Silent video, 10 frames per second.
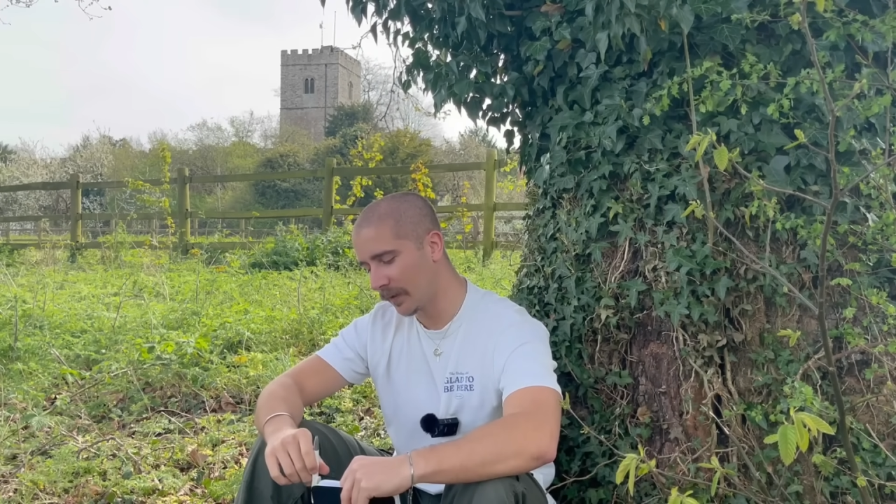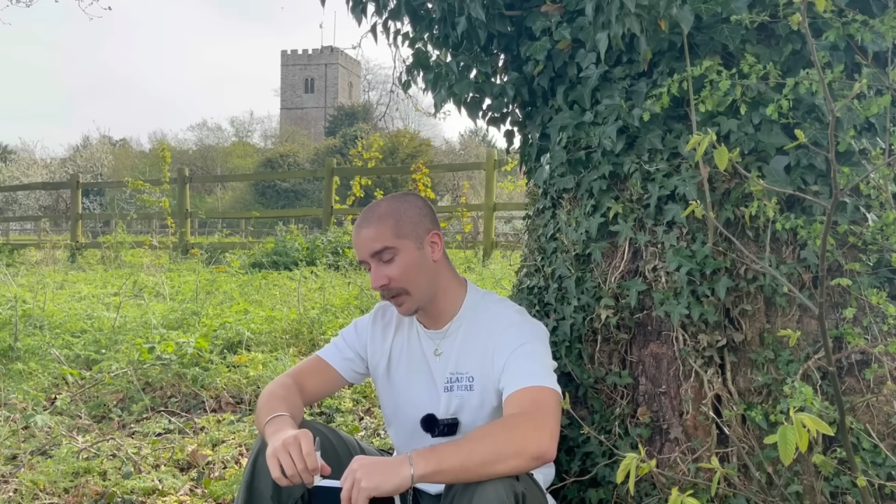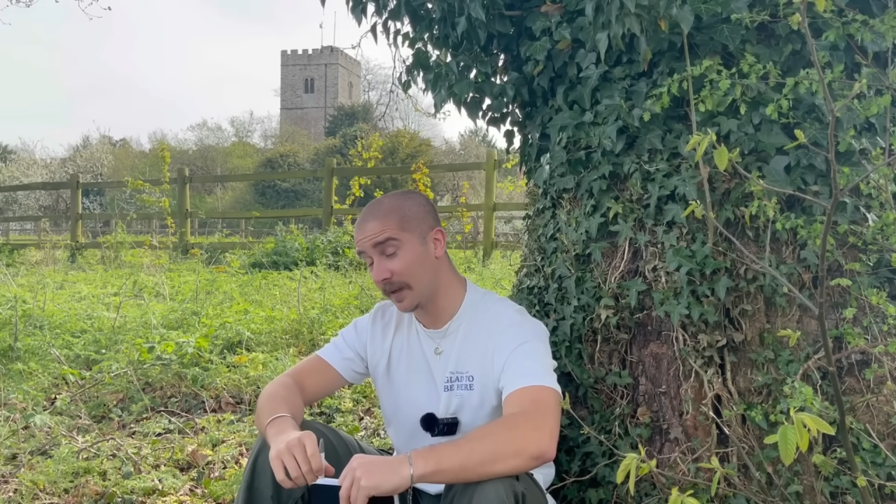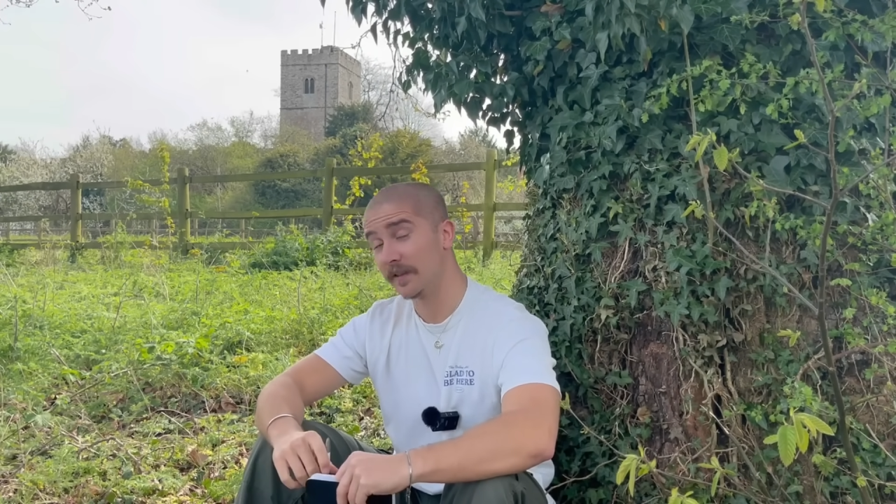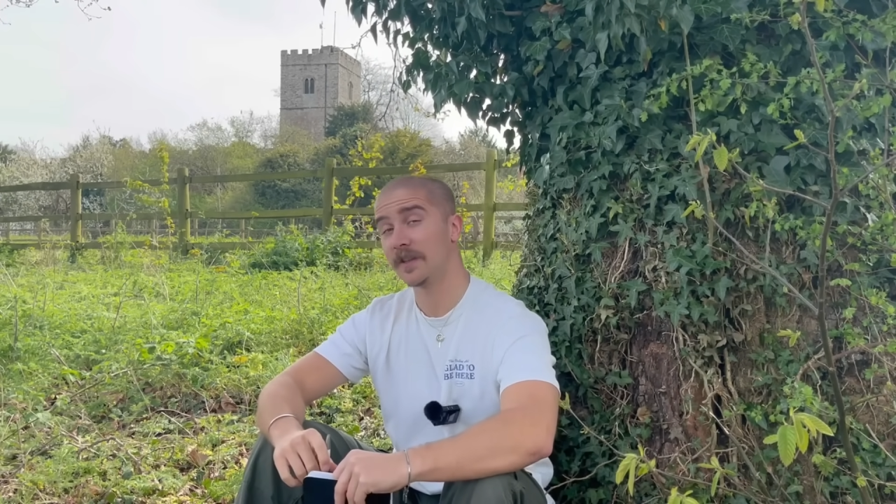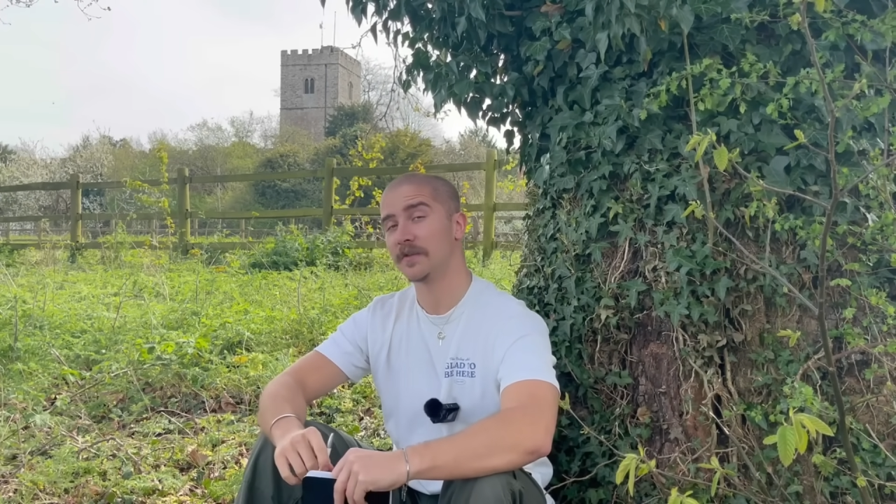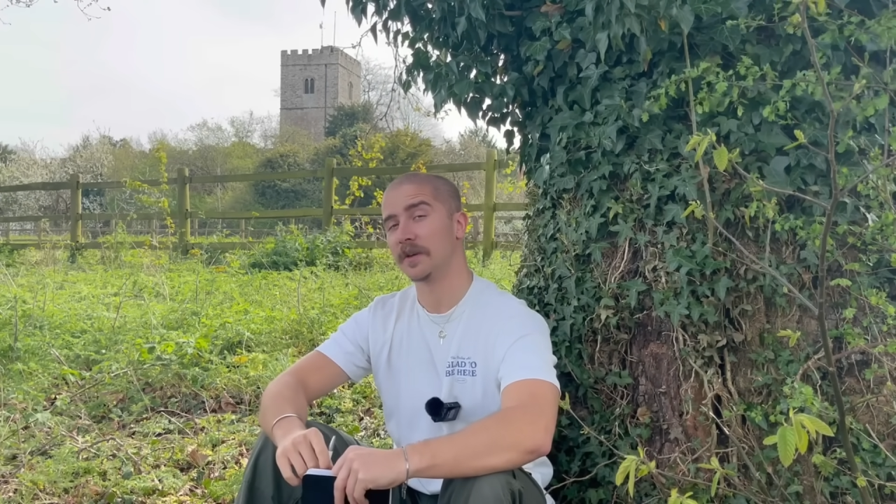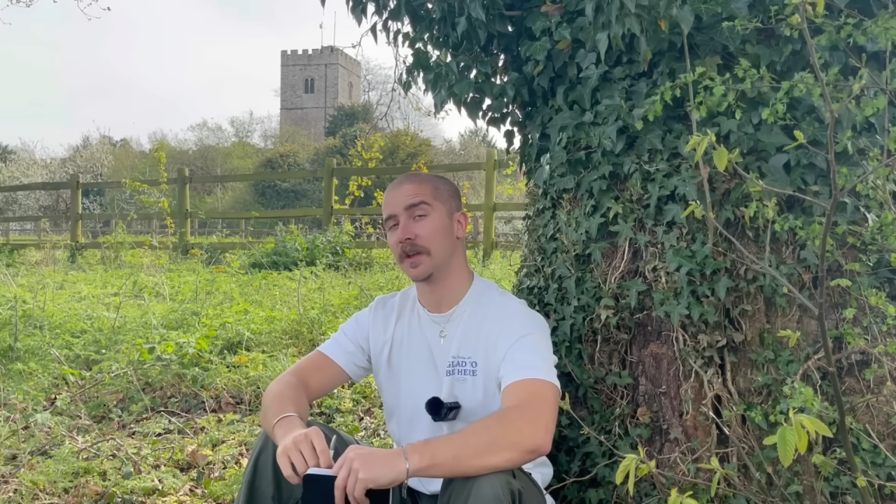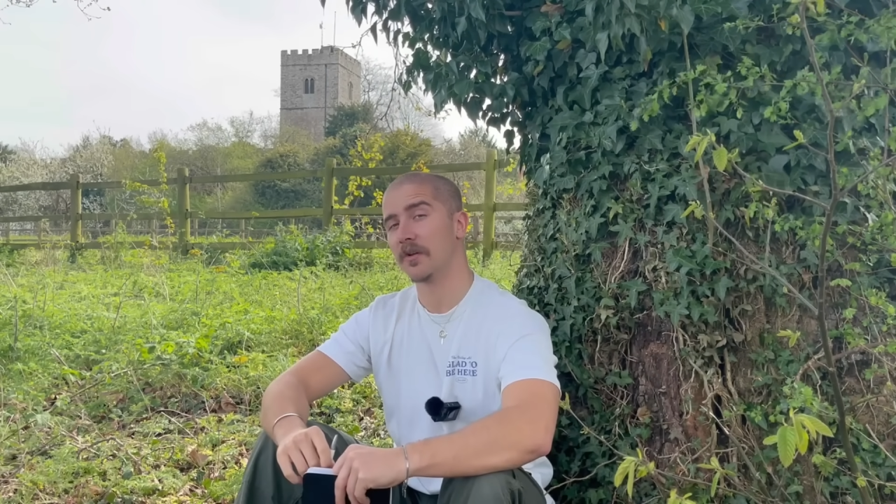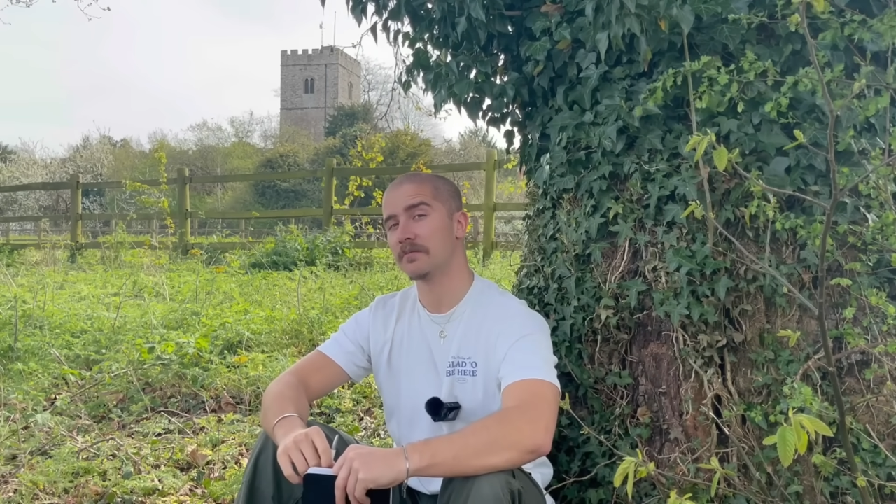and in this
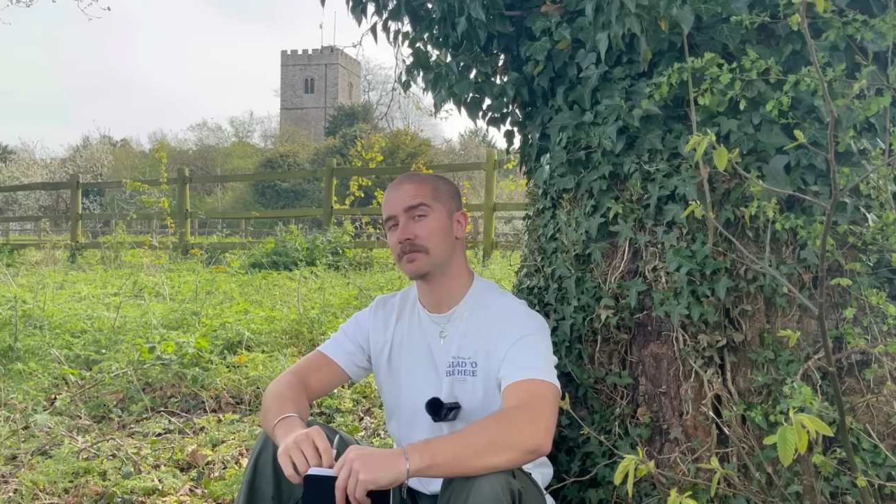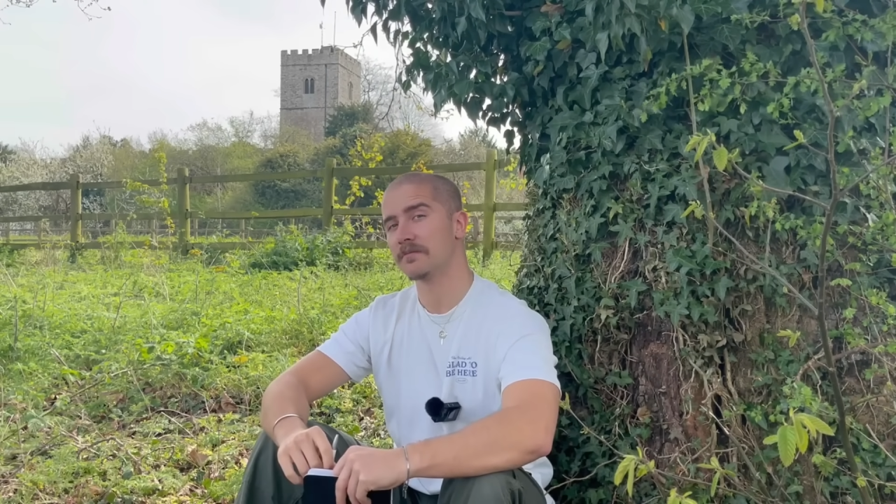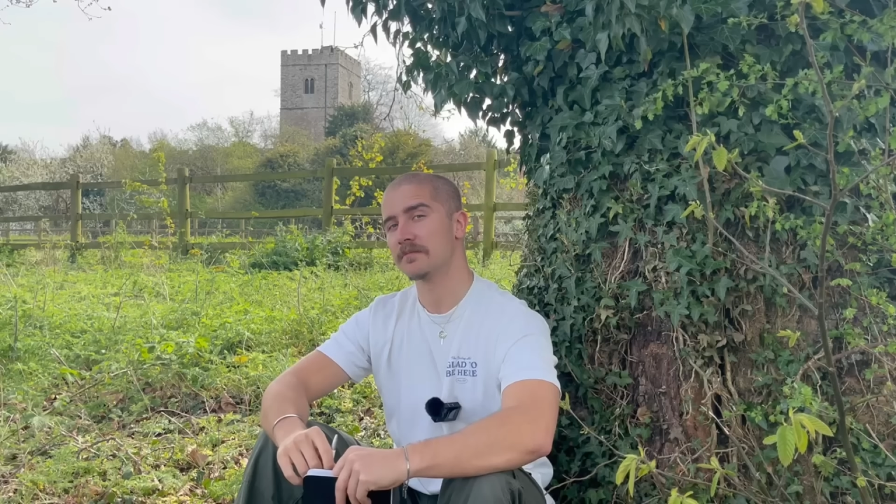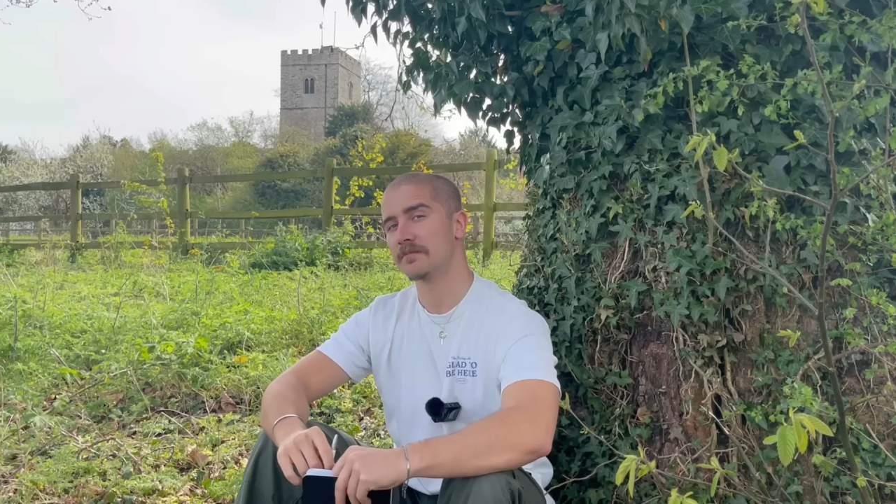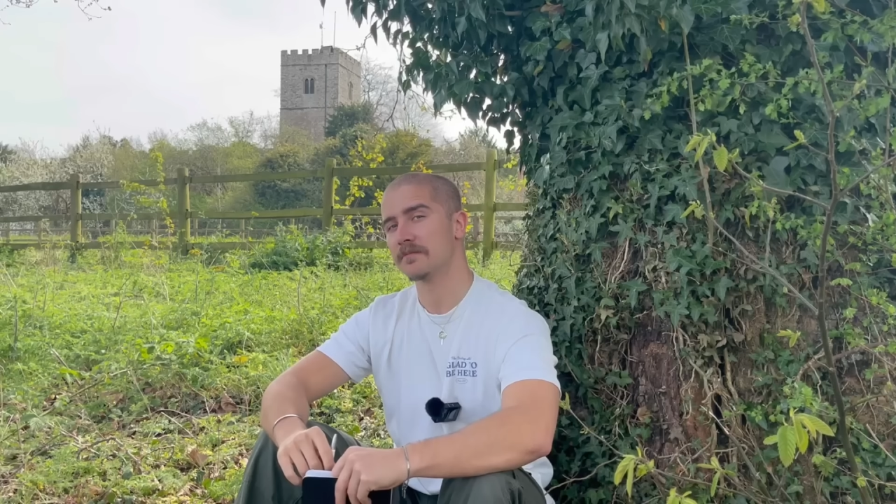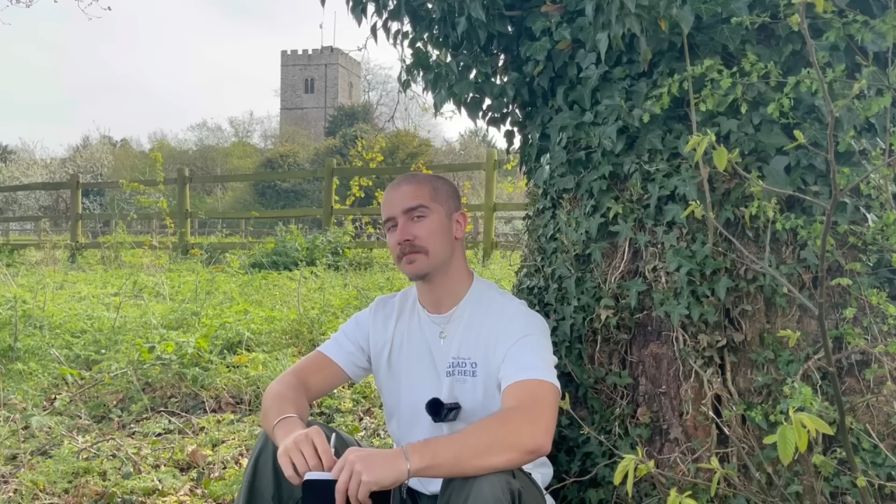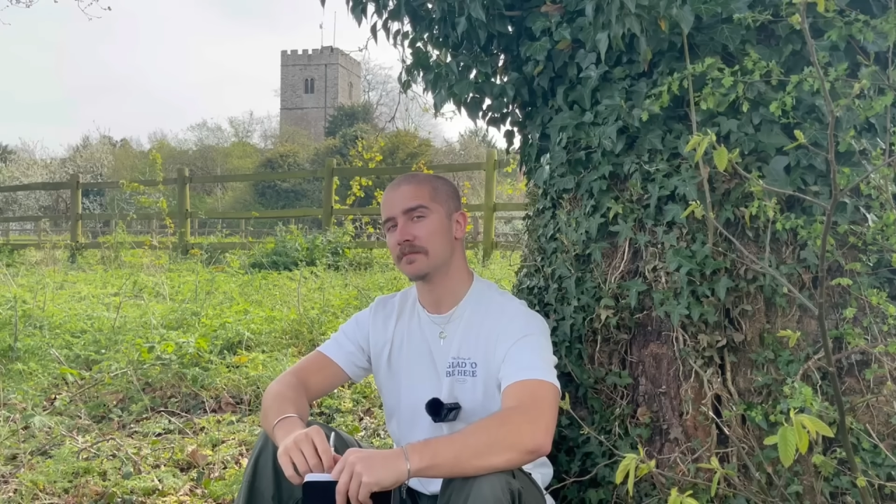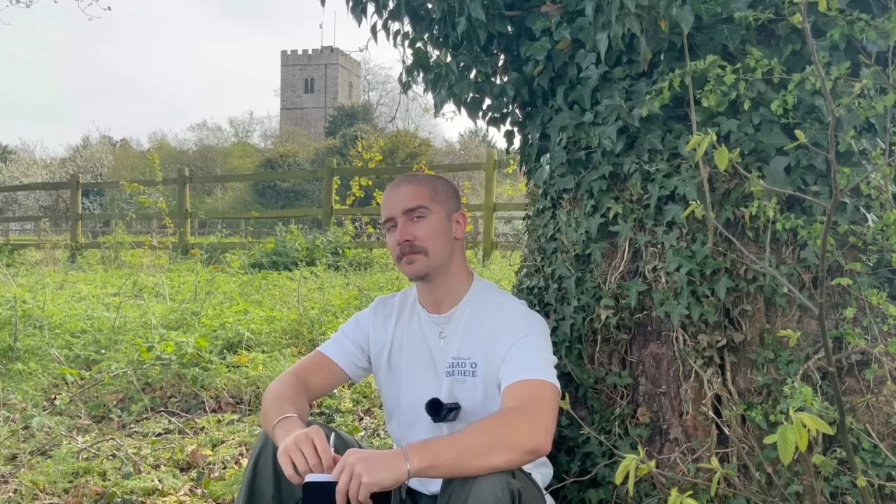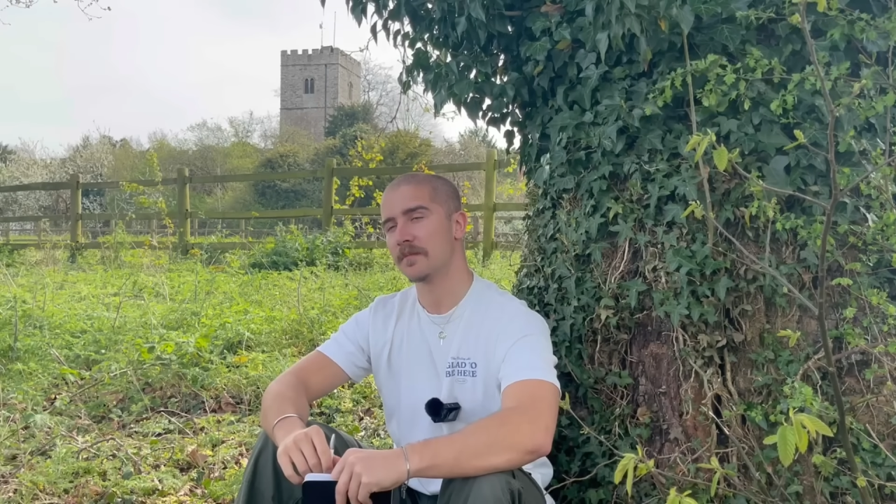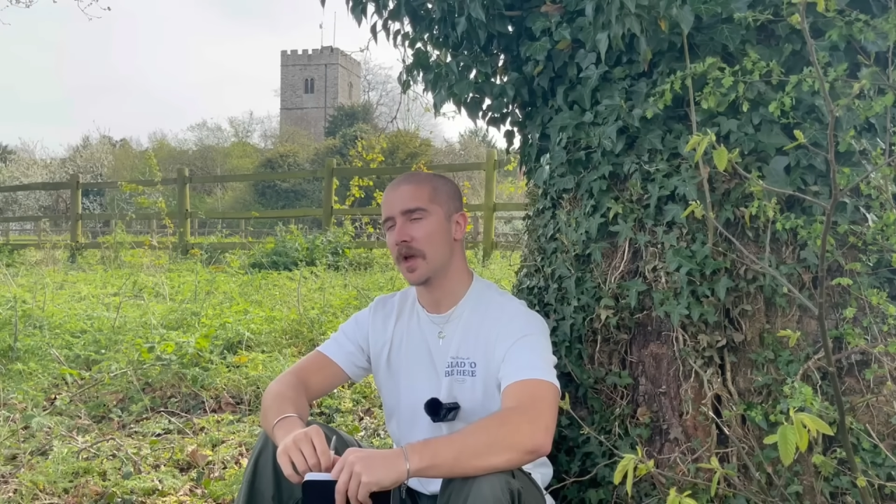video,
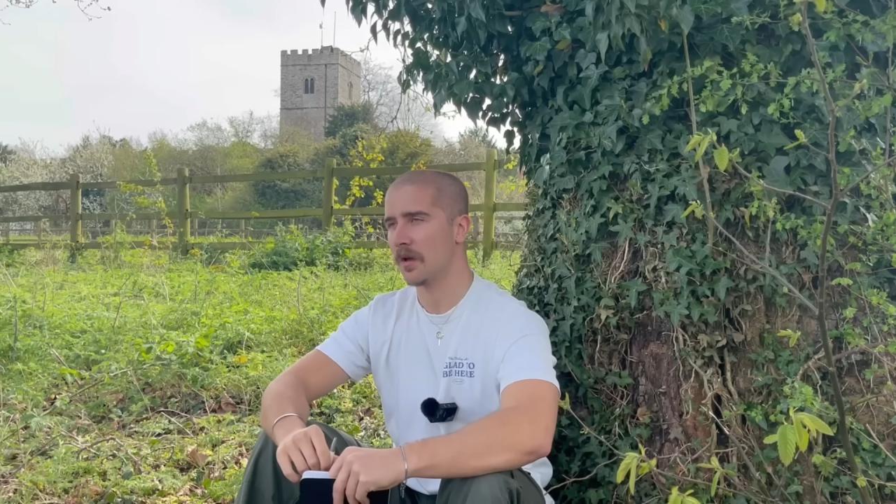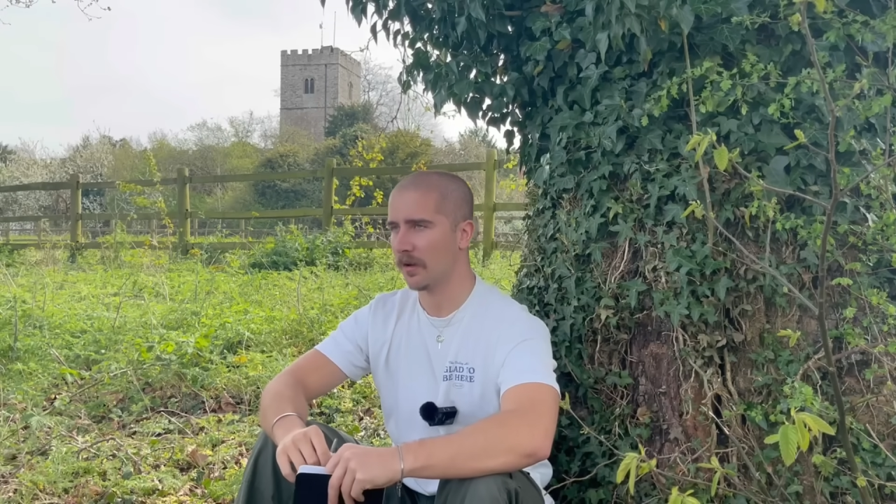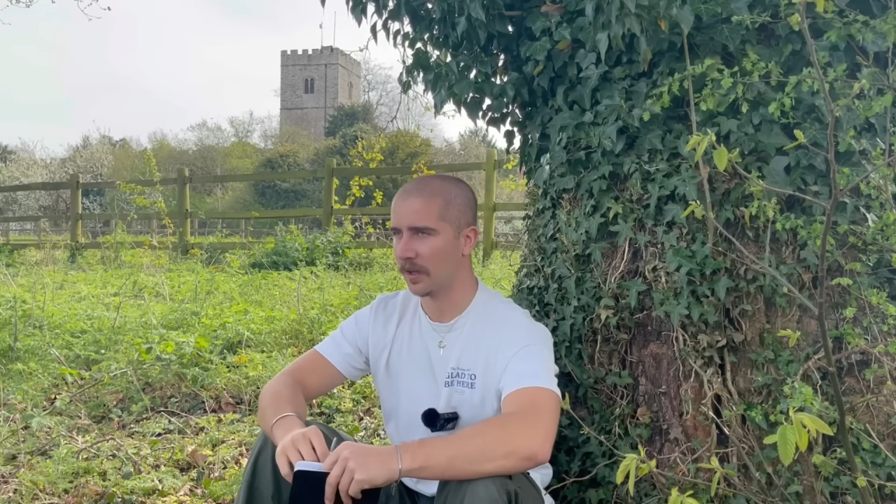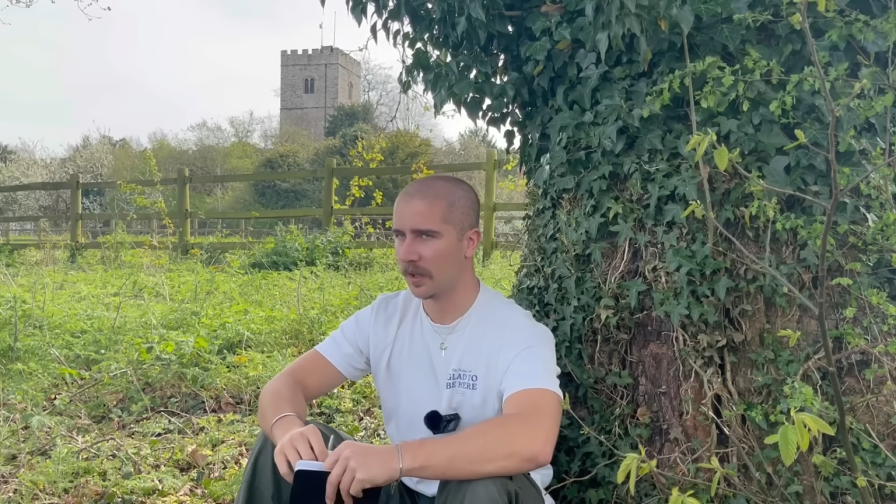I